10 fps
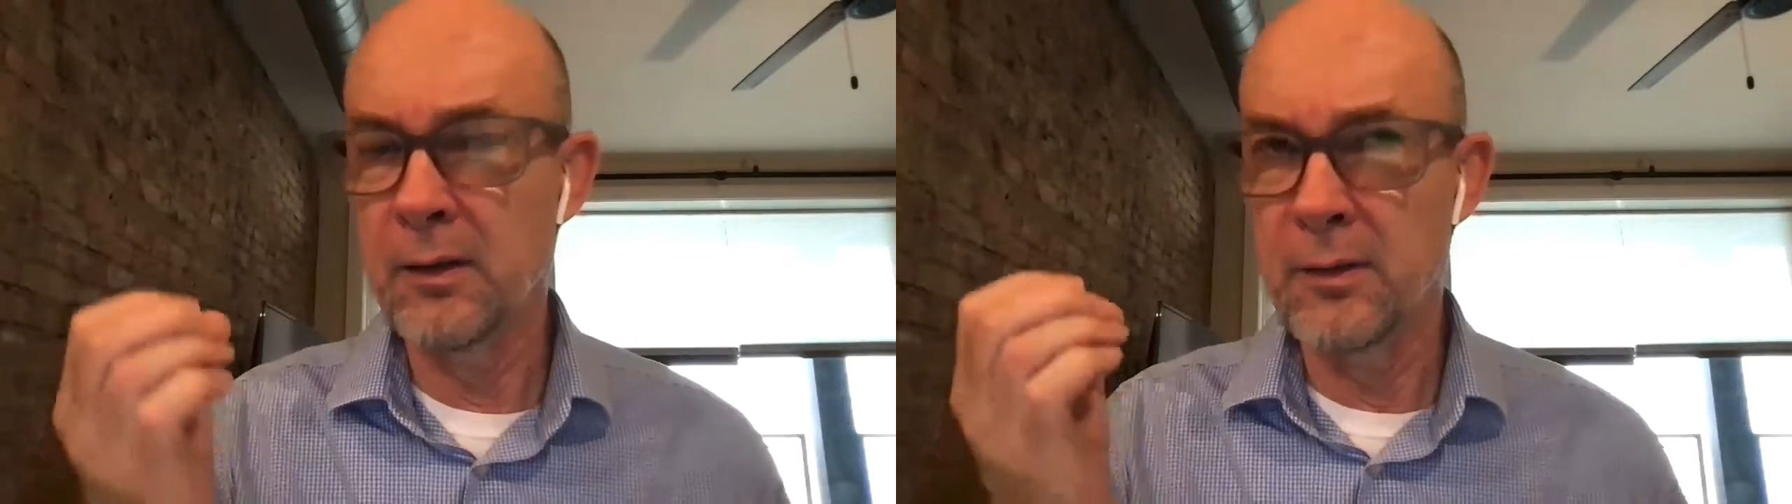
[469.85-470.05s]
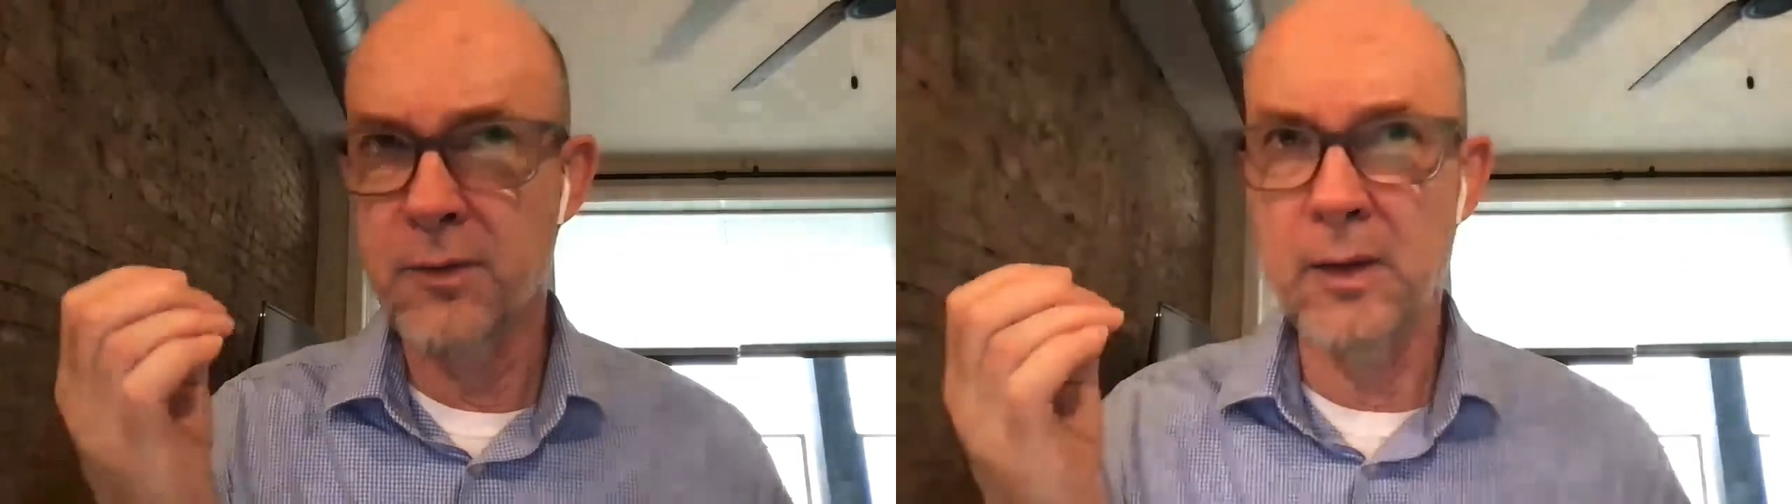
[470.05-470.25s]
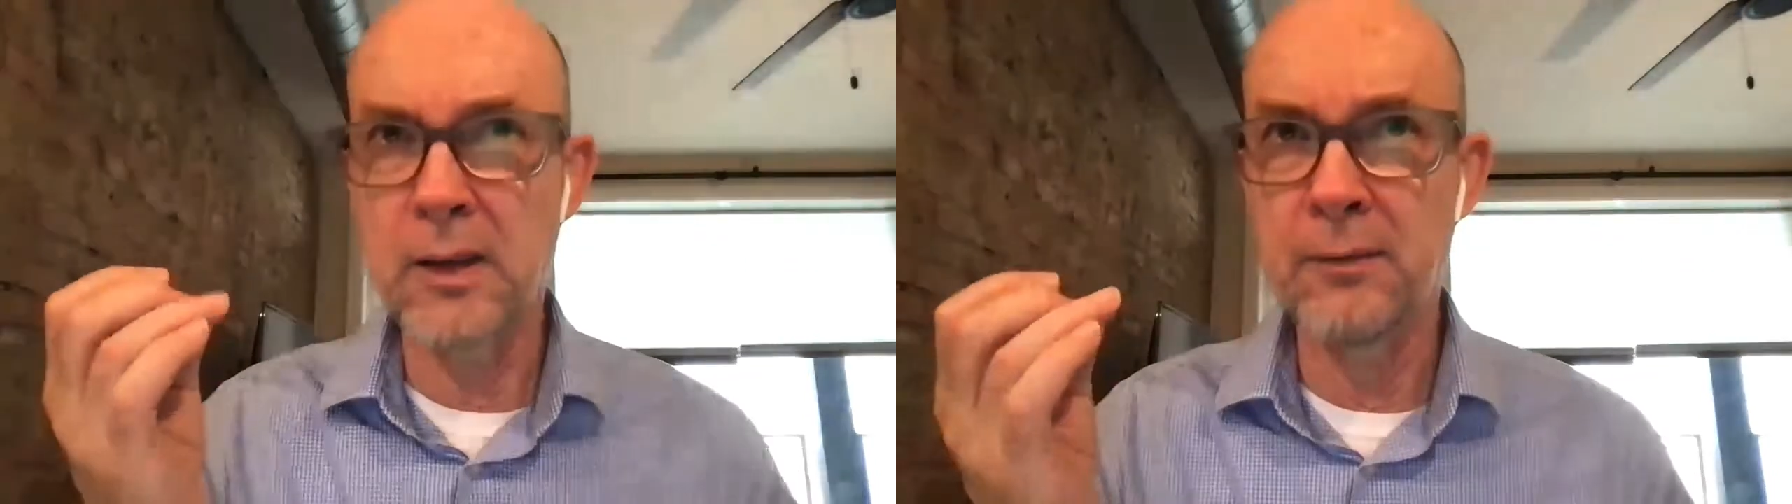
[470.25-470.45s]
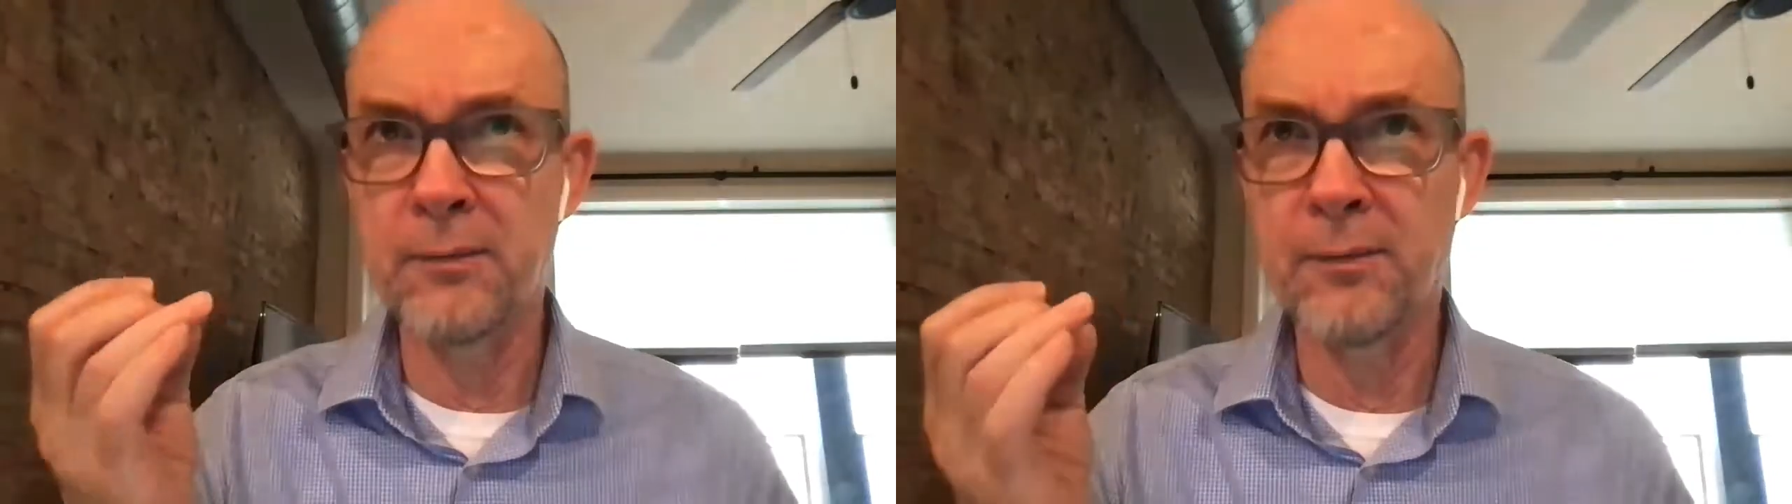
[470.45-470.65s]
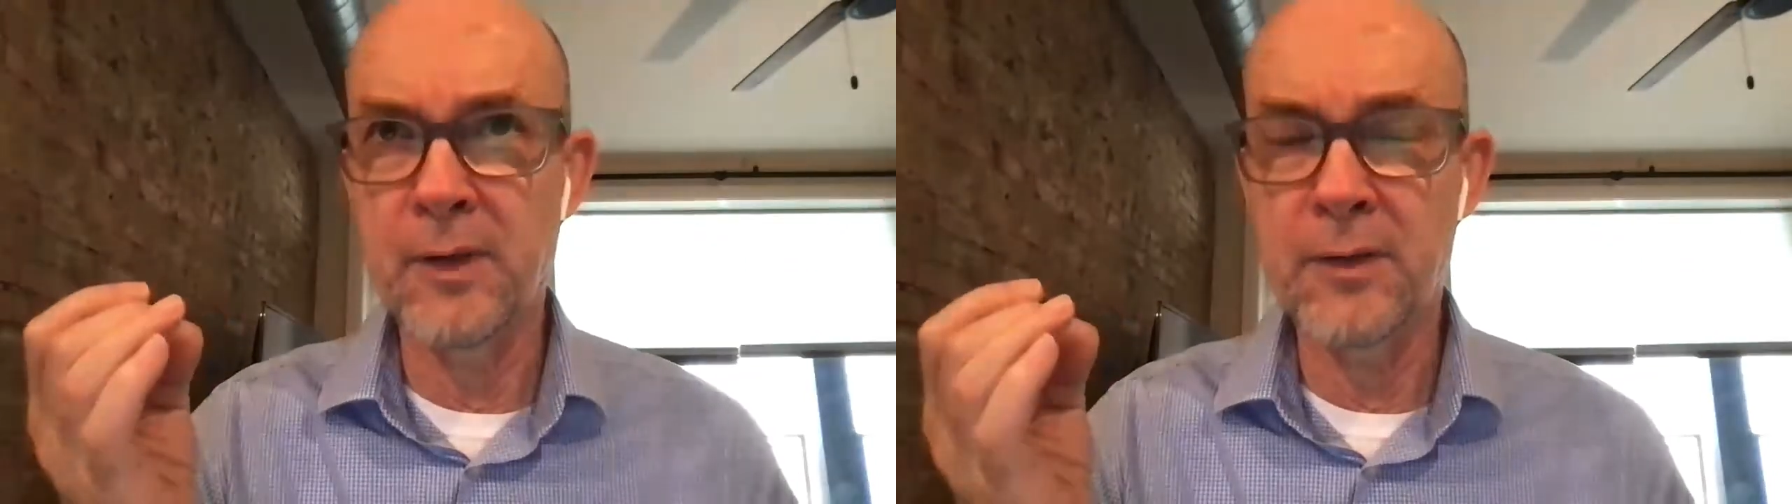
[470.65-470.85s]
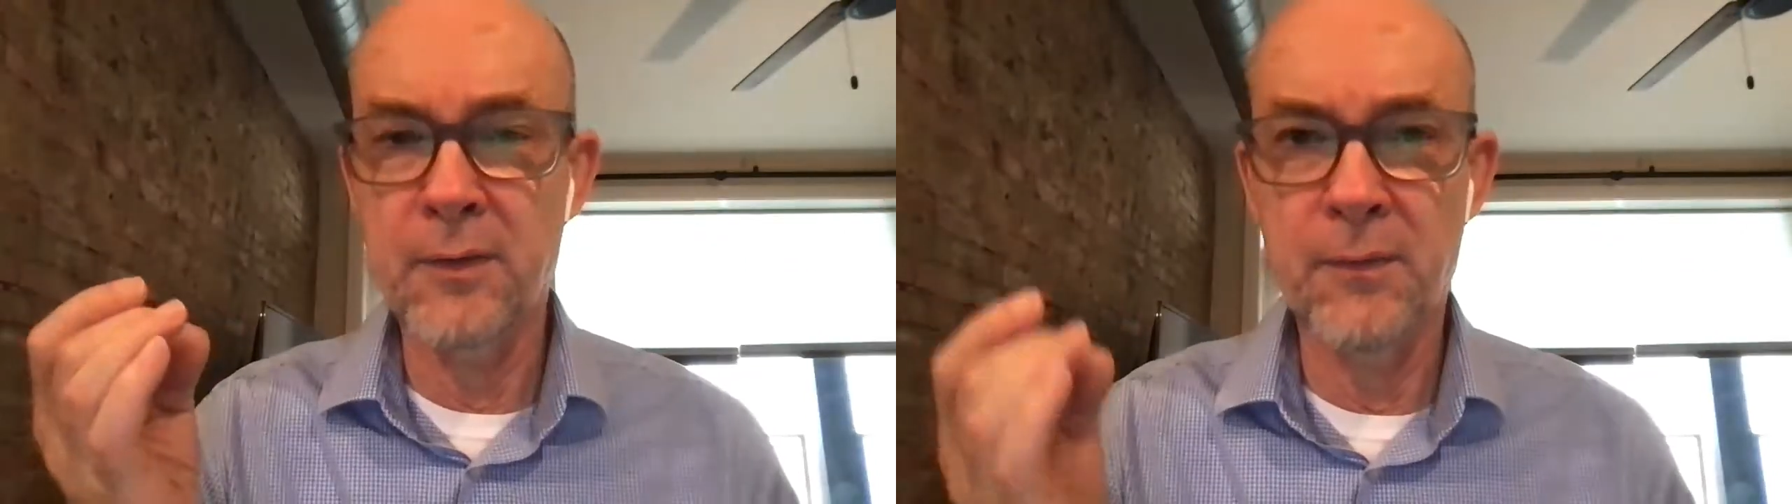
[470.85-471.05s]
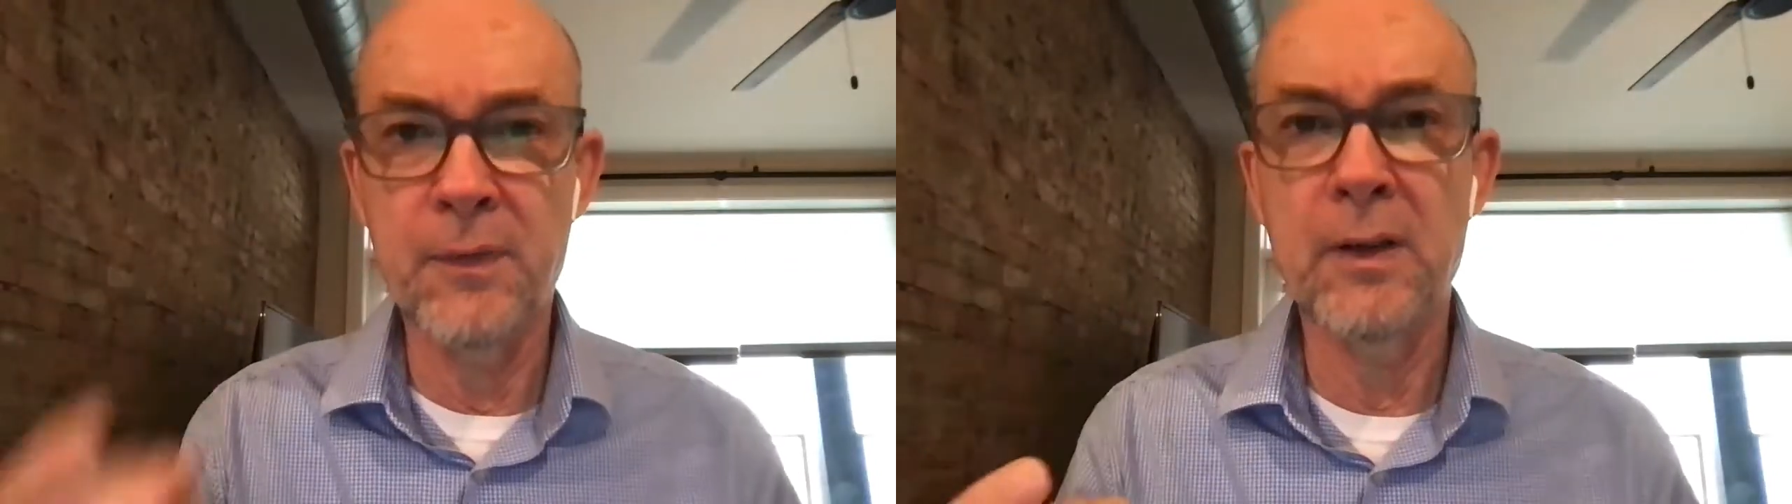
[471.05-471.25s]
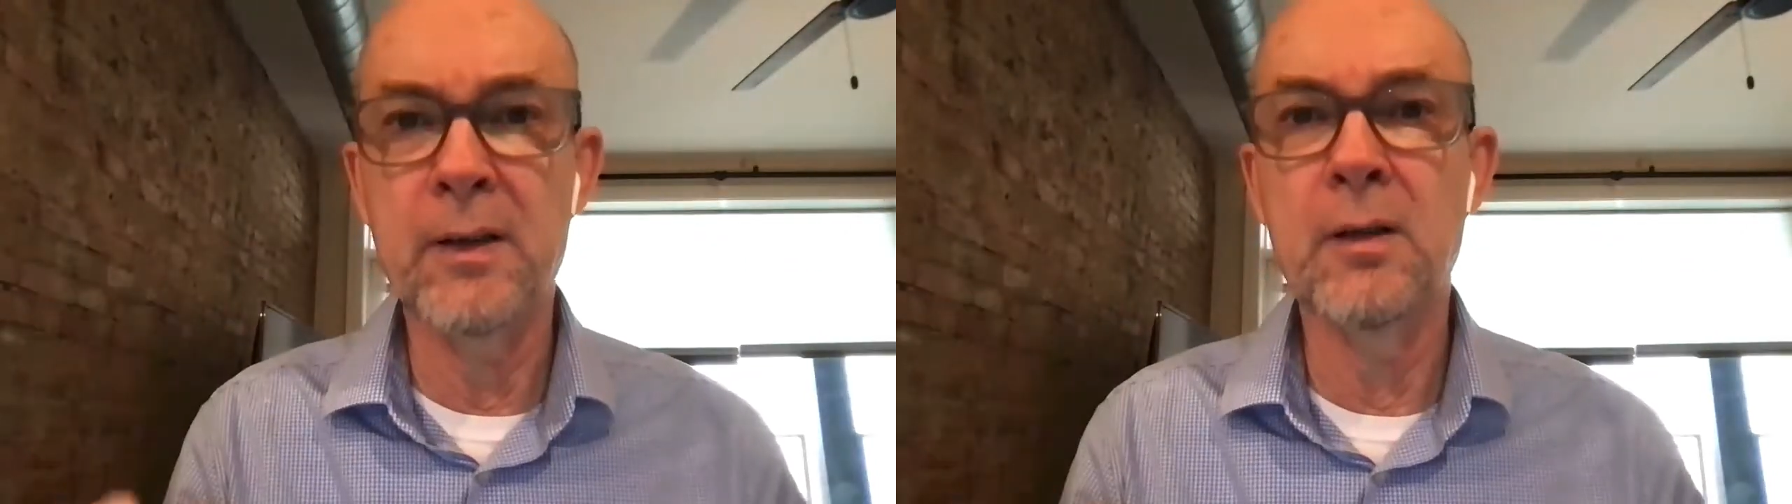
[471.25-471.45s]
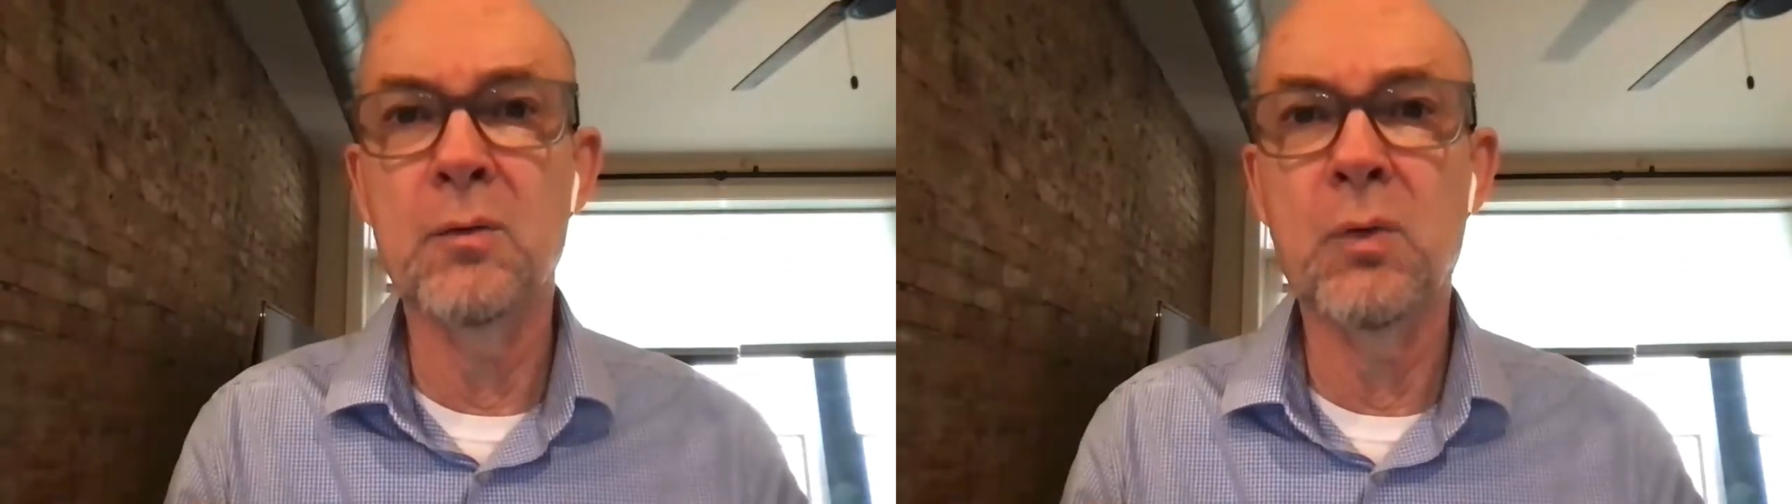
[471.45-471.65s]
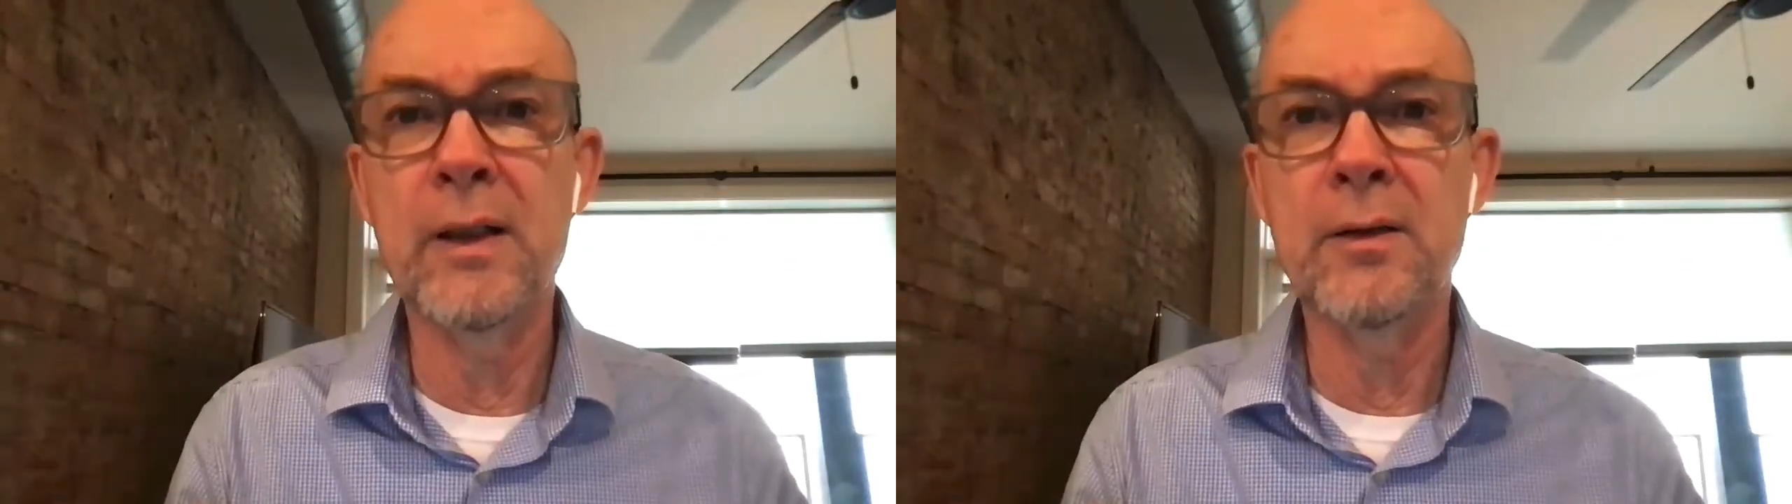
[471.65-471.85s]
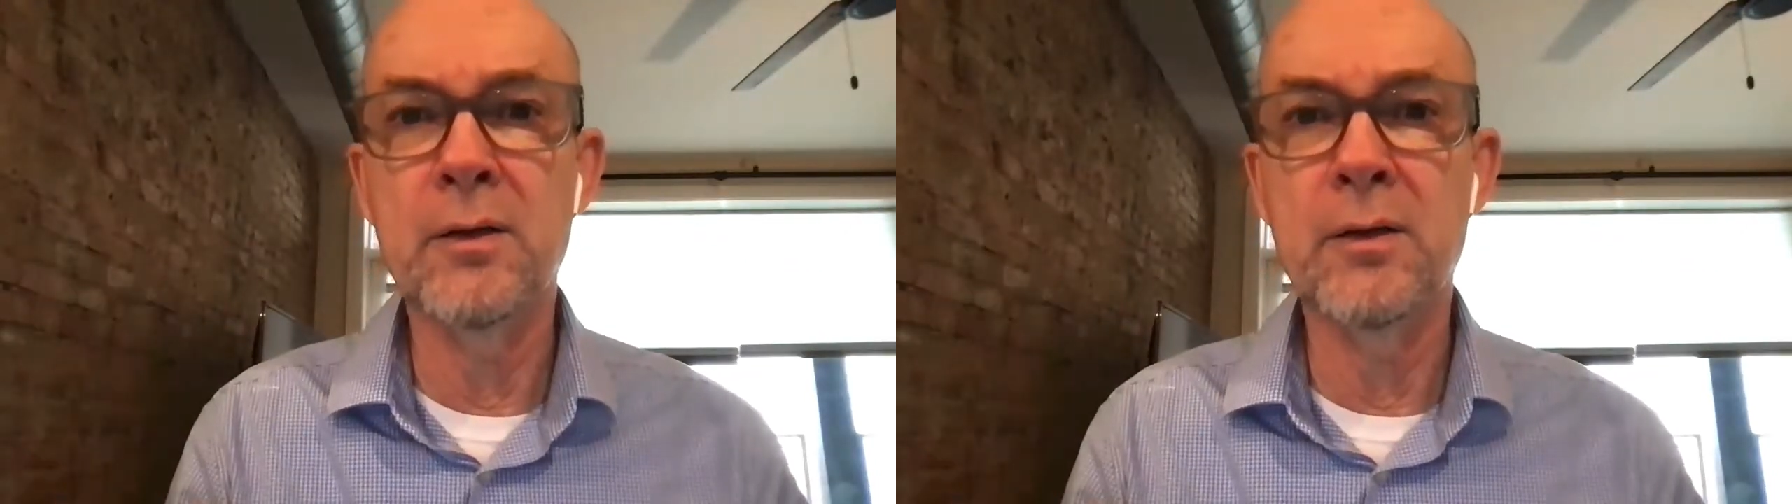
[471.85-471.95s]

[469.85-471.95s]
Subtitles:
There's a very good way